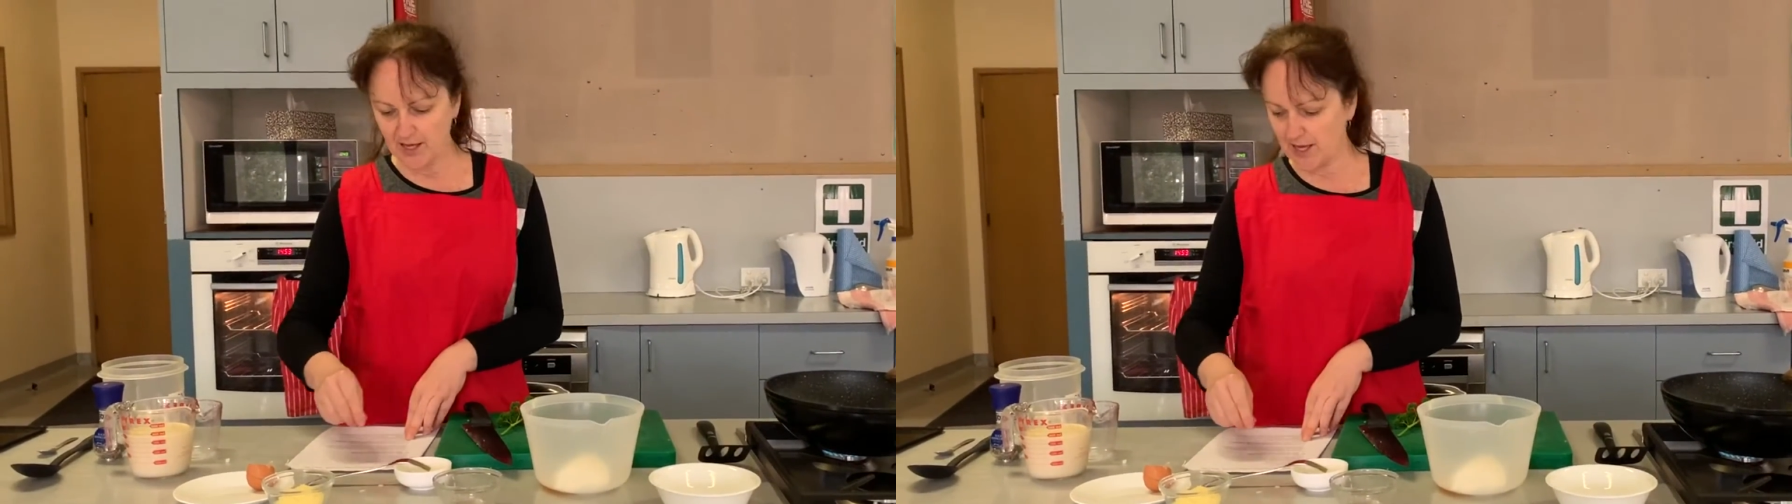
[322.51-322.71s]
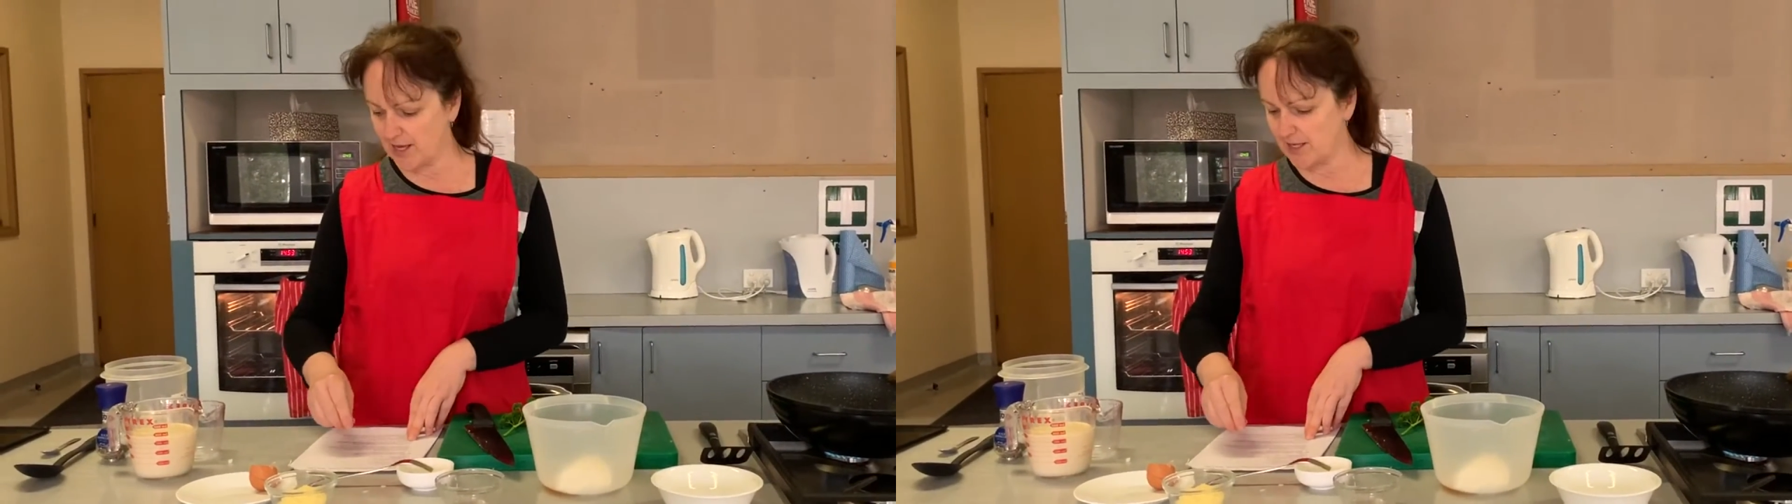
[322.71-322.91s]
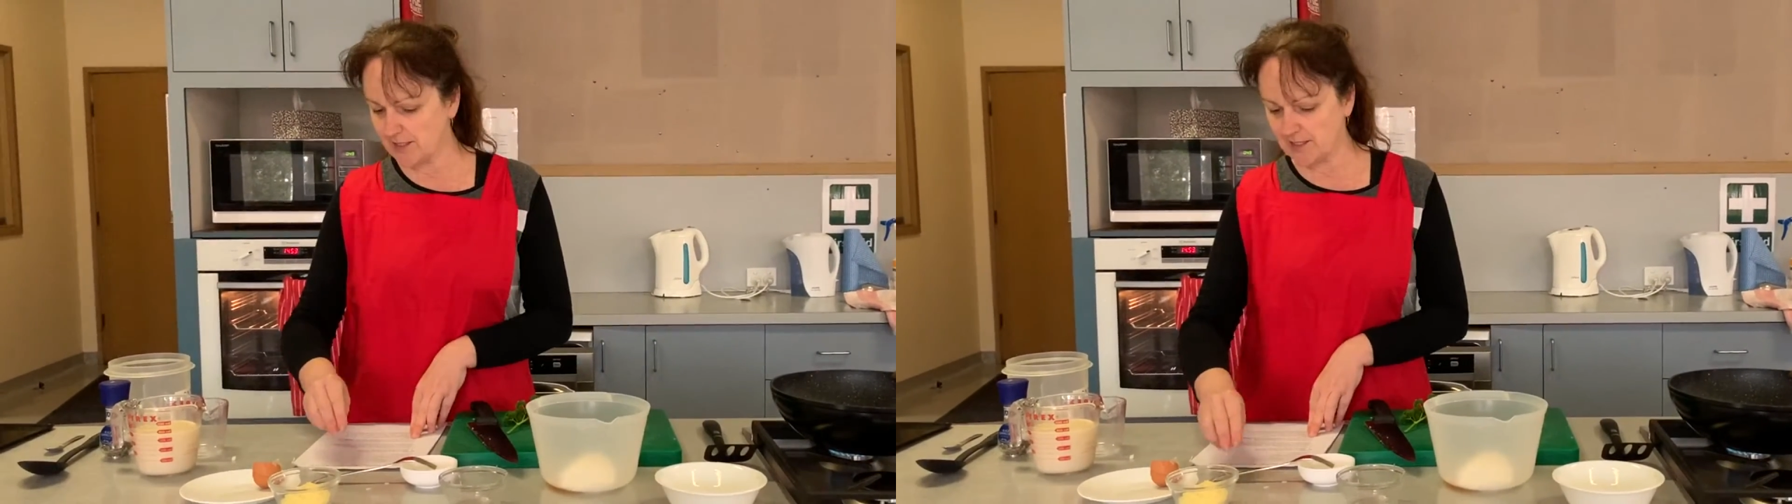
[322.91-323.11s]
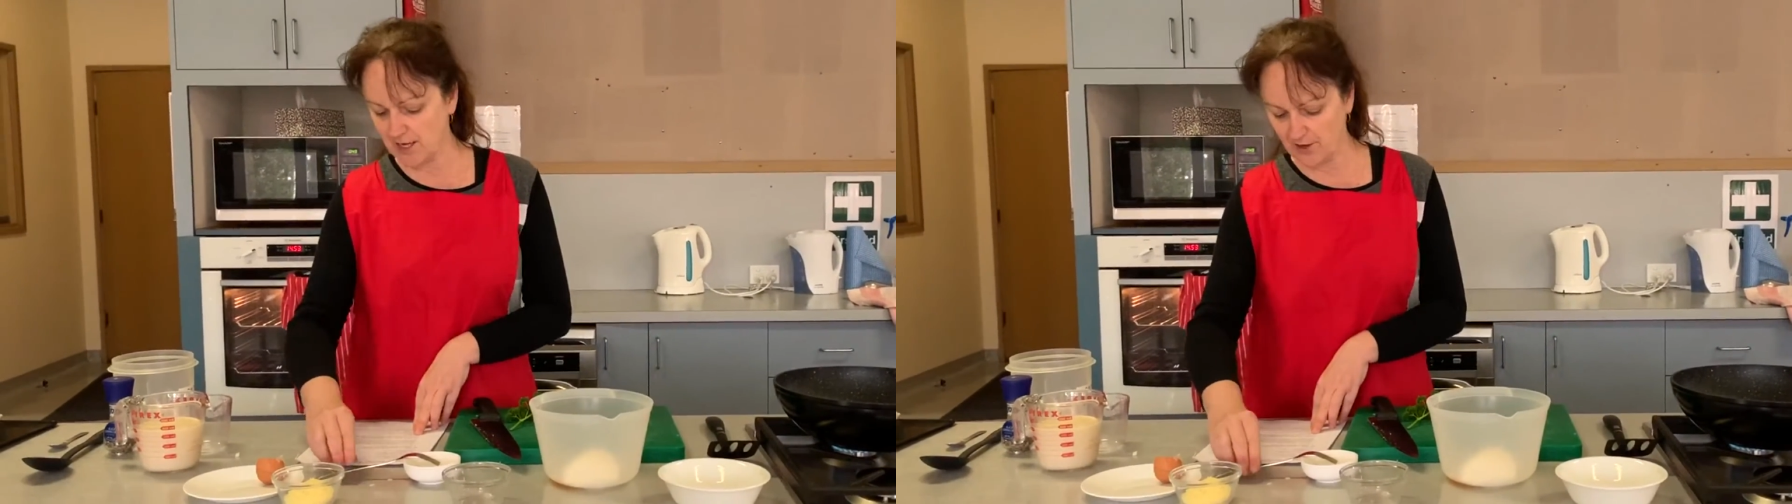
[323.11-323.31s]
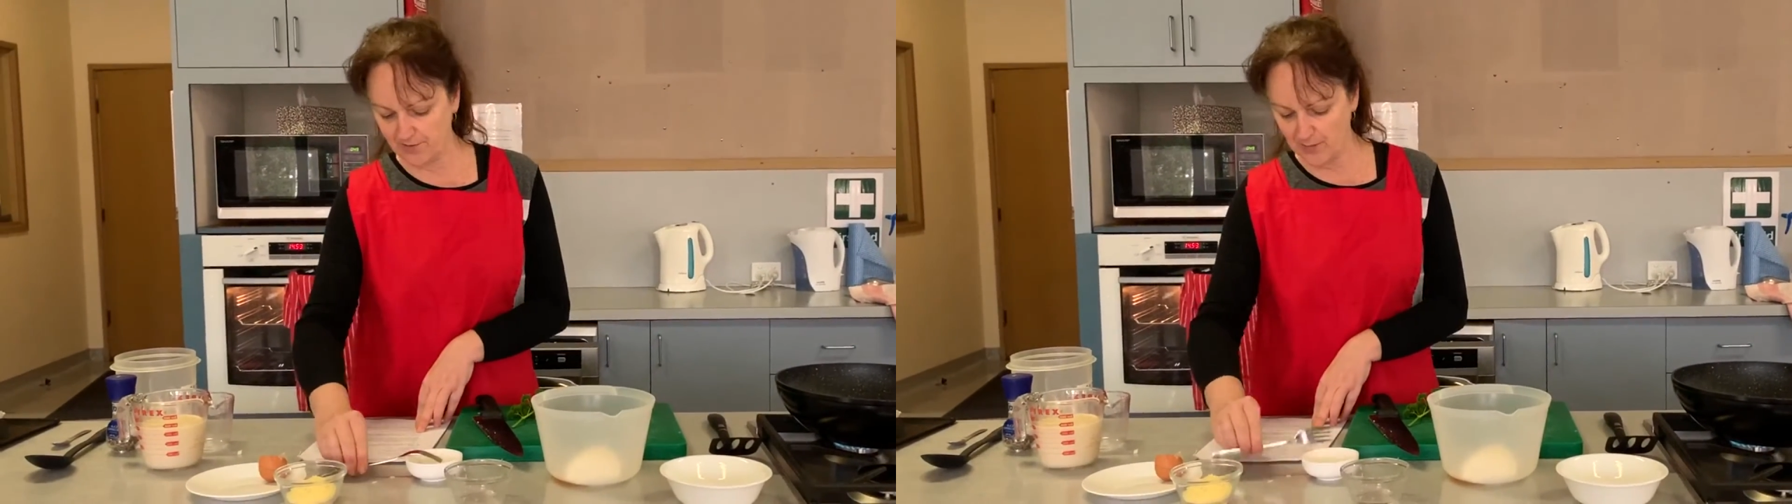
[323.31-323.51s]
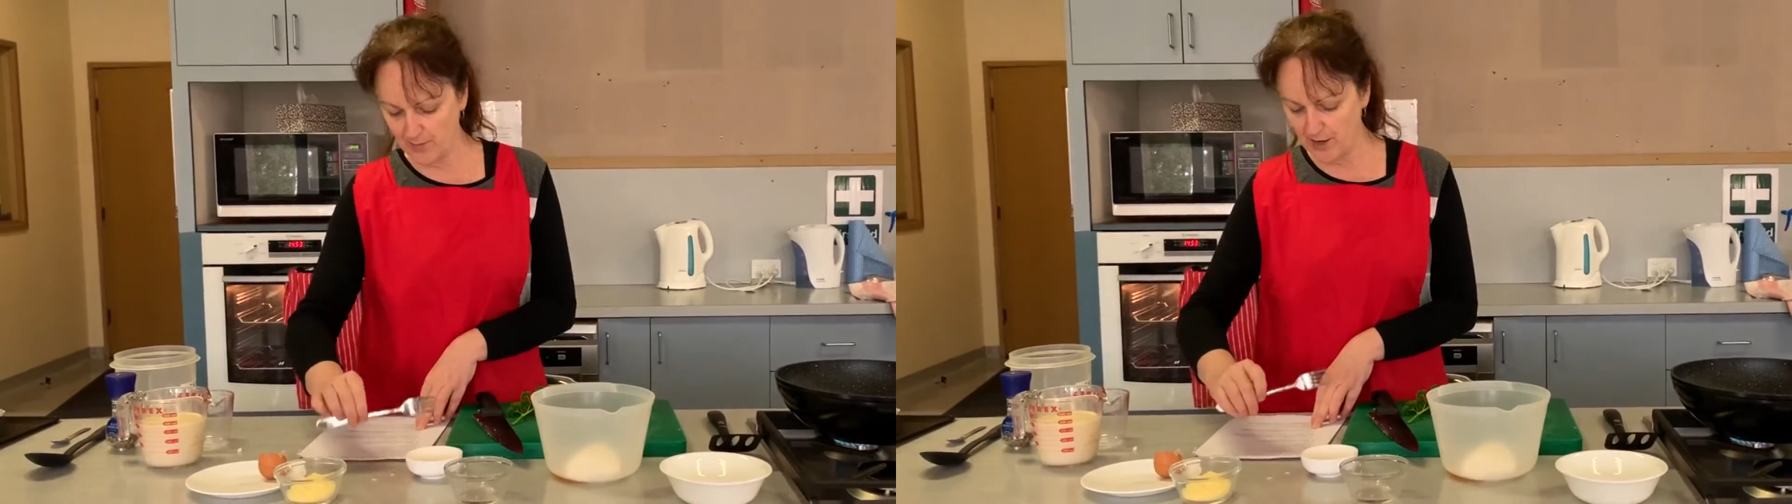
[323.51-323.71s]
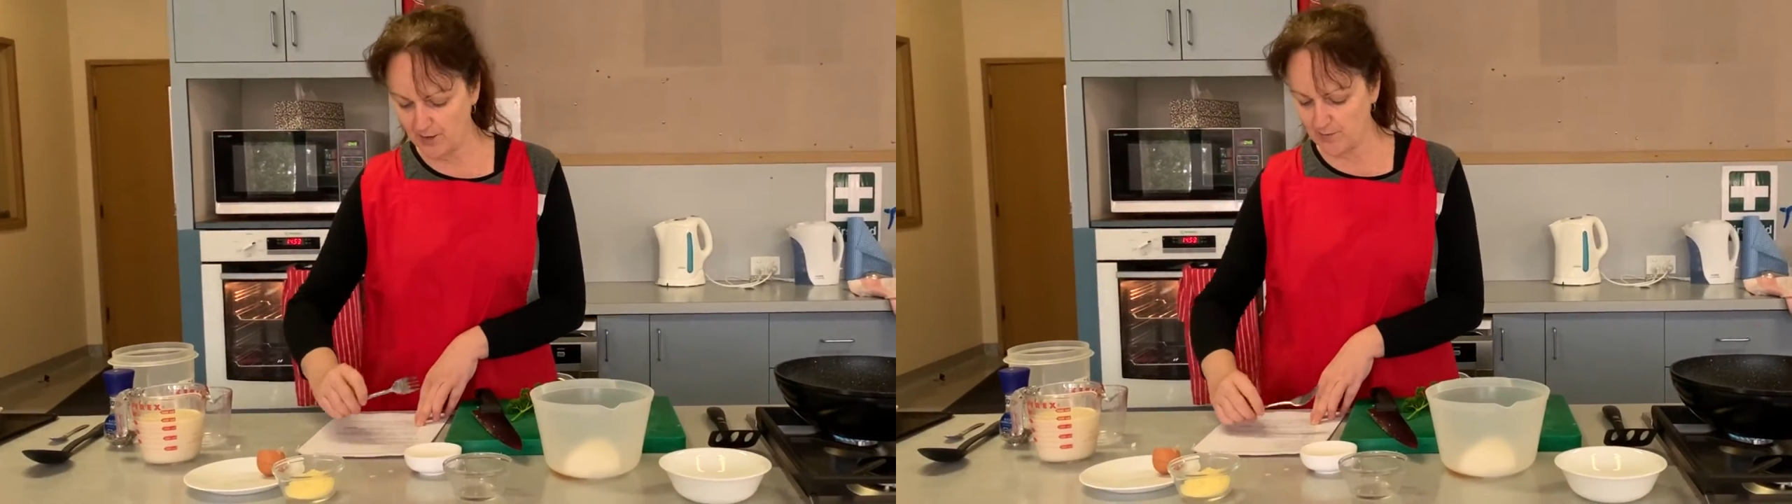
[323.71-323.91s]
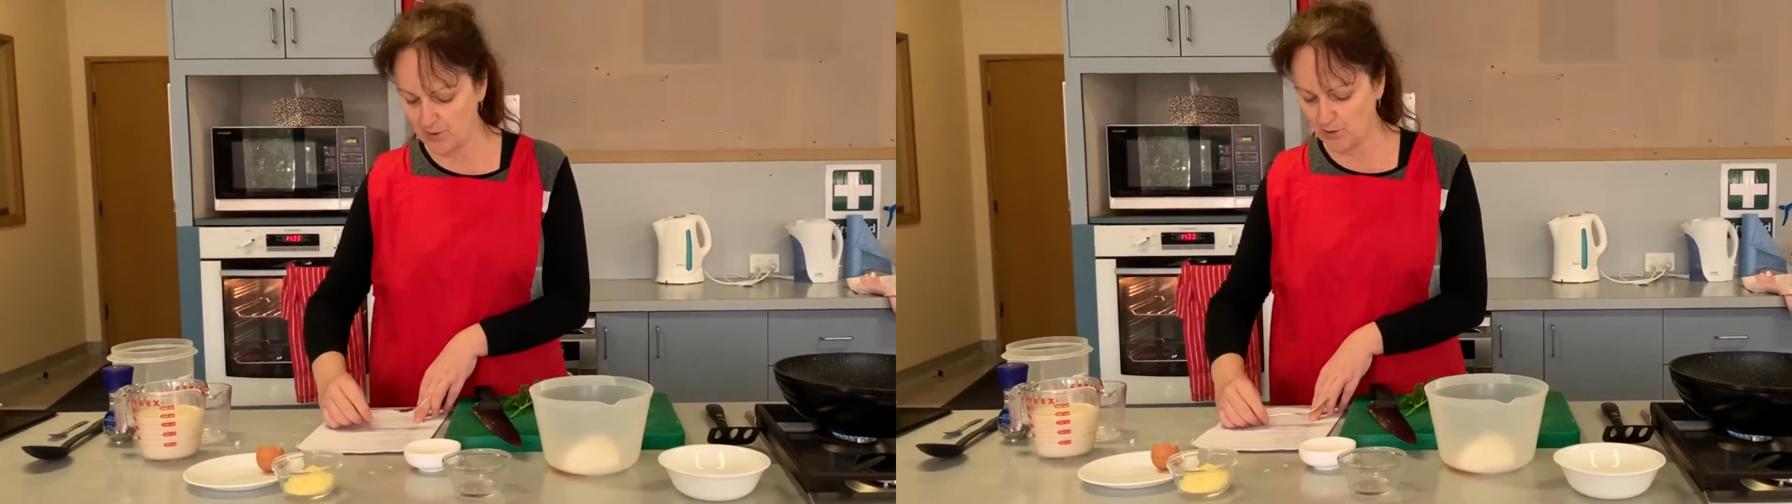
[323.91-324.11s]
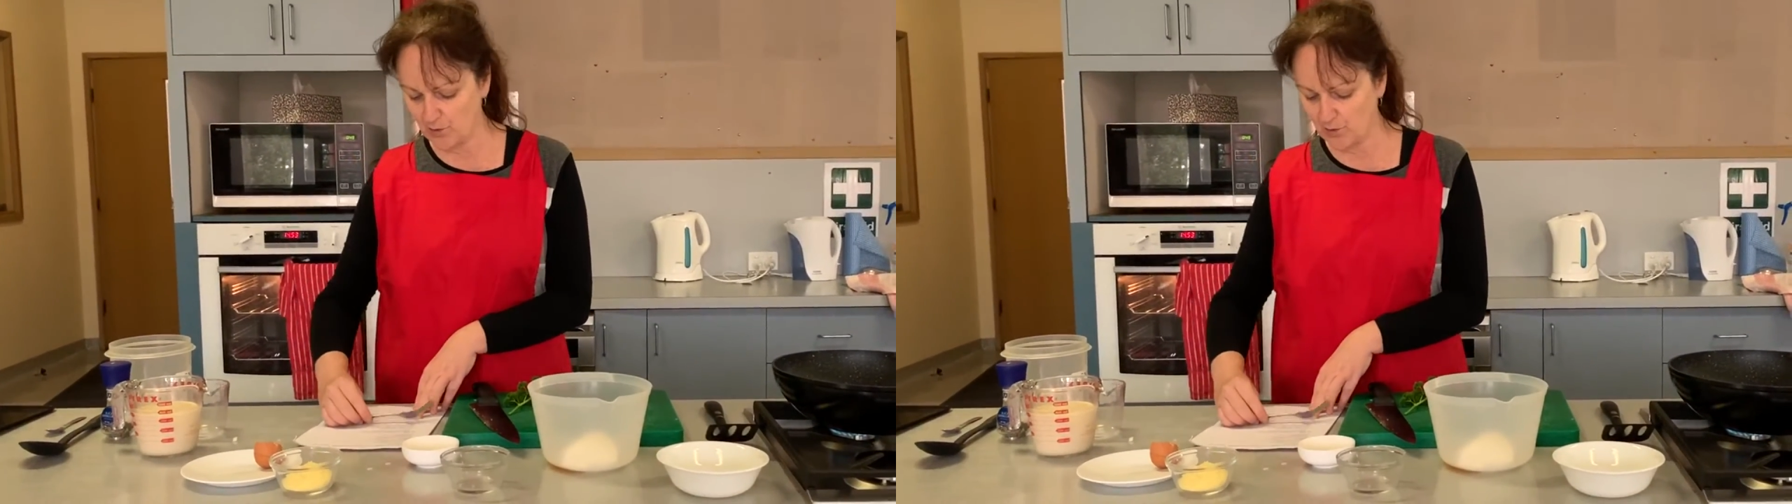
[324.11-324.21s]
And our evaporated milk,